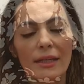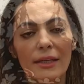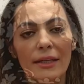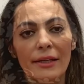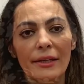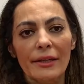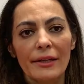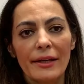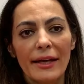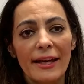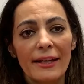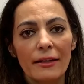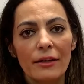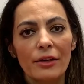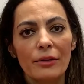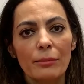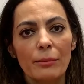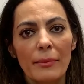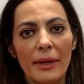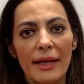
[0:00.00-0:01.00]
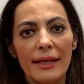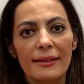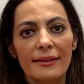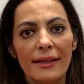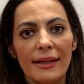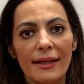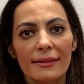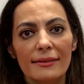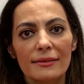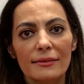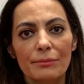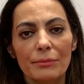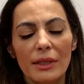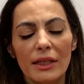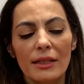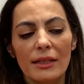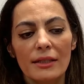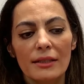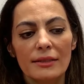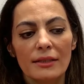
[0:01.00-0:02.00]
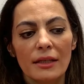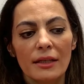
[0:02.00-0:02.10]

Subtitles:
And I made that piece.